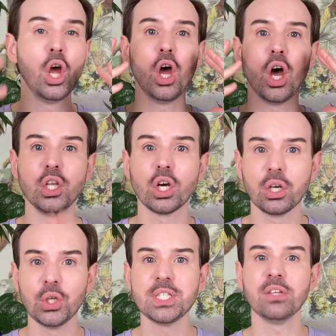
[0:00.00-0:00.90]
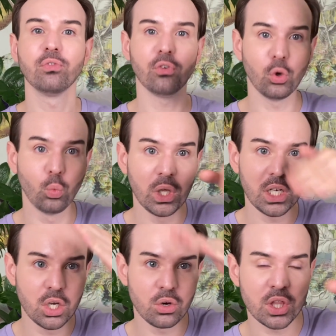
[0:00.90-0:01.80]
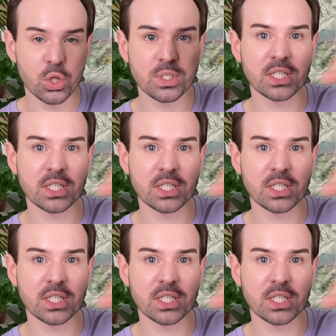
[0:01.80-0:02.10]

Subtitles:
An occlusive will go in those